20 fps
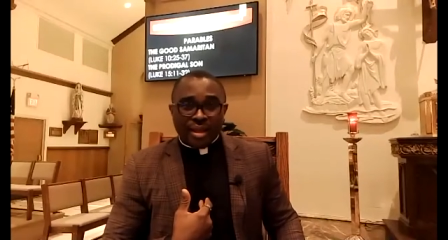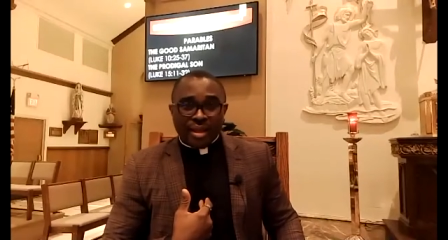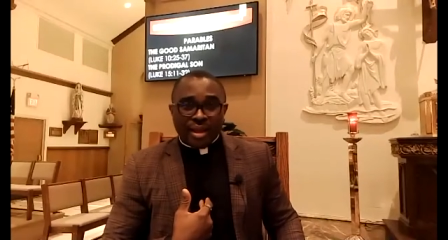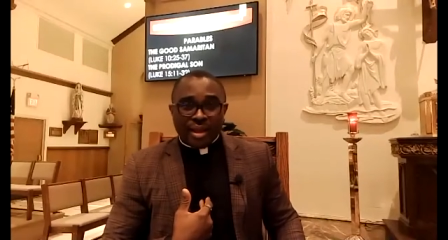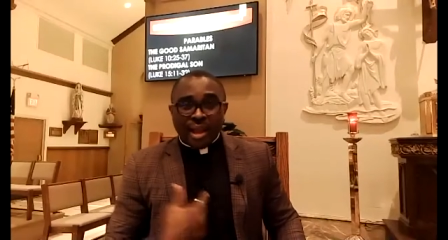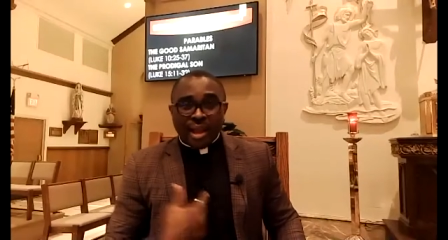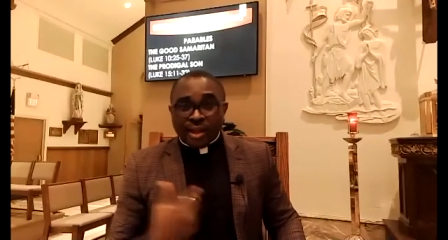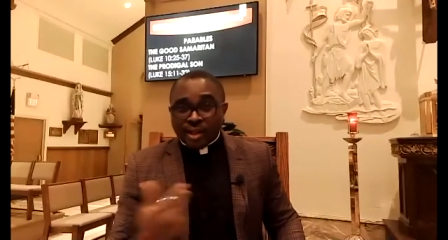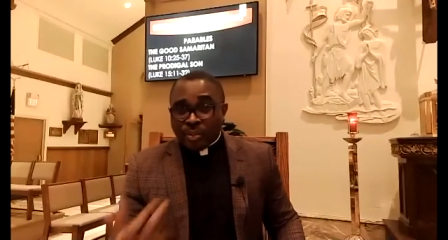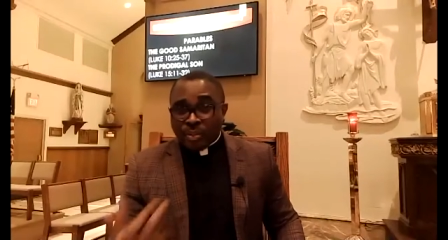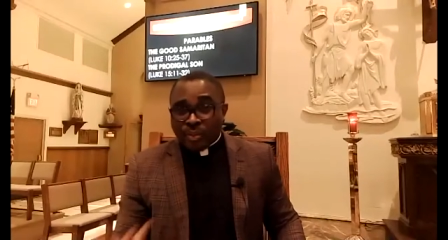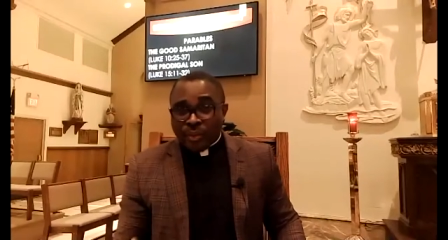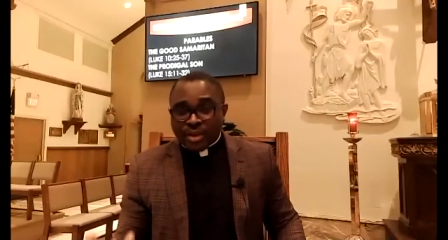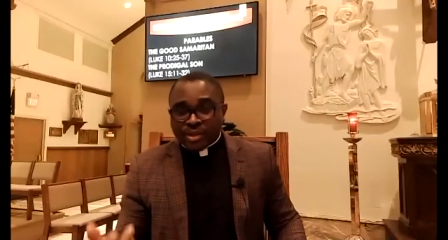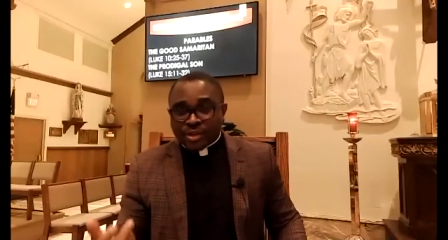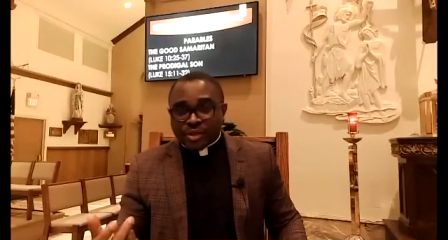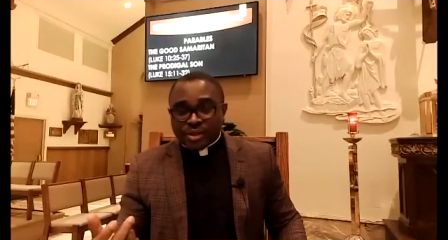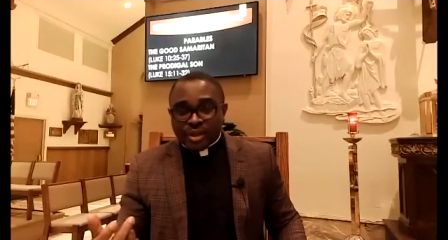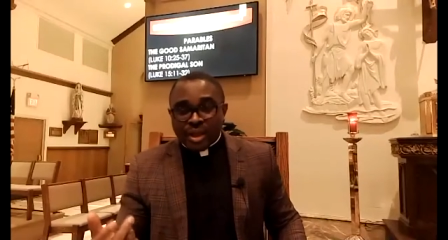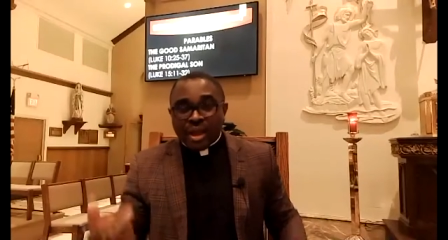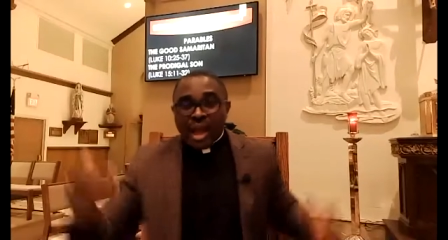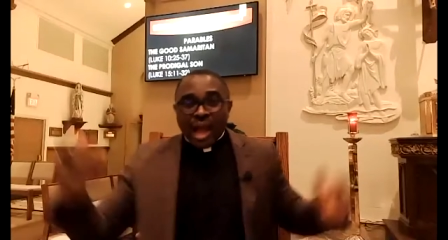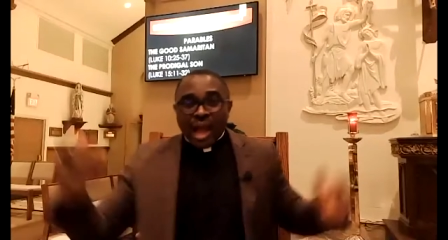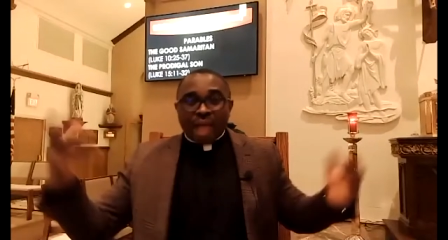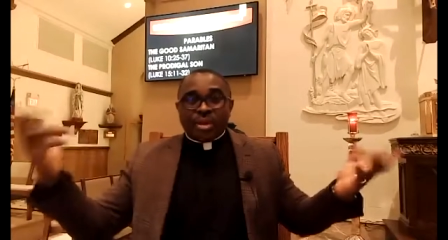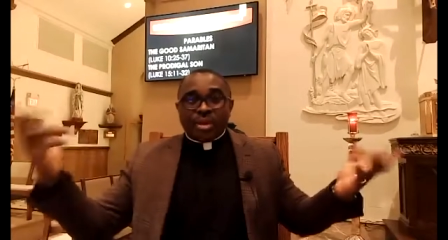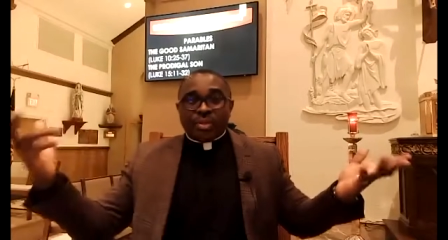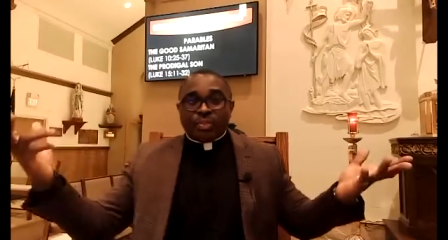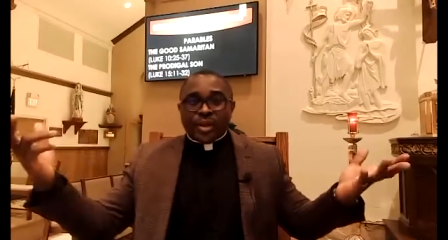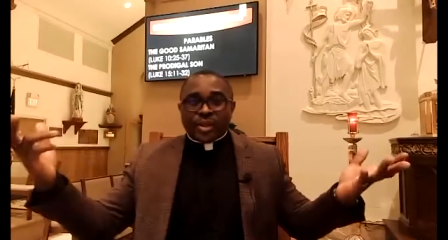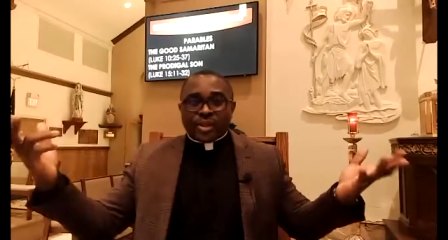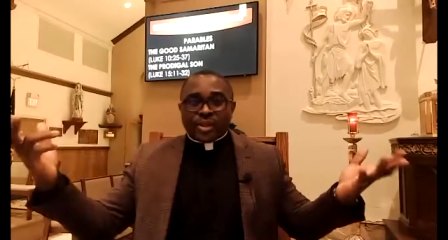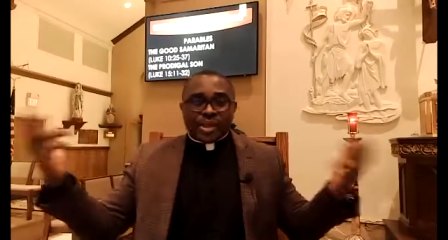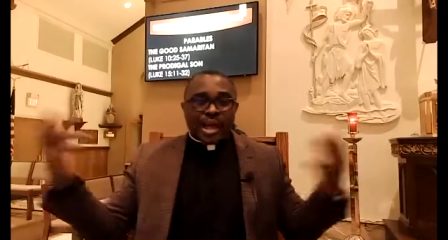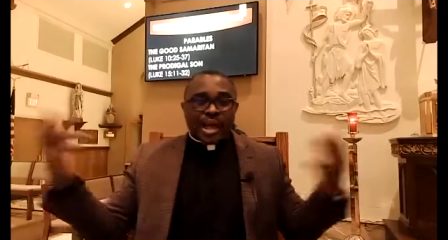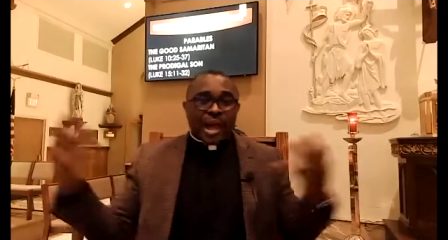Like the priest, I'm a priest,